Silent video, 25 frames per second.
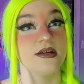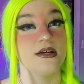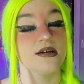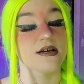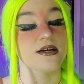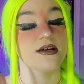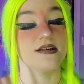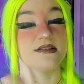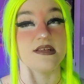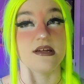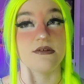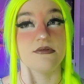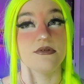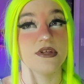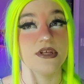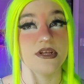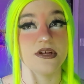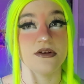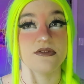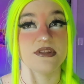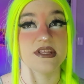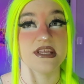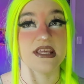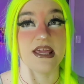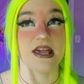because I really
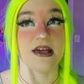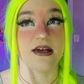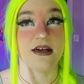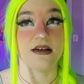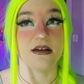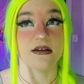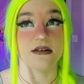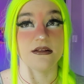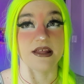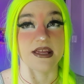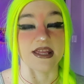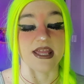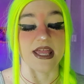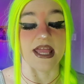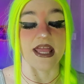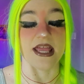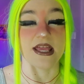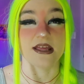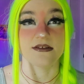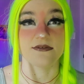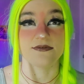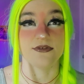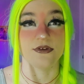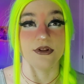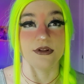only get like a
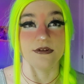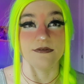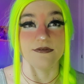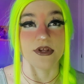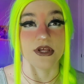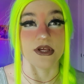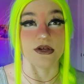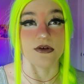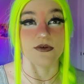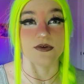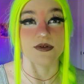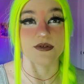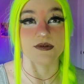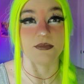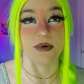handful of views.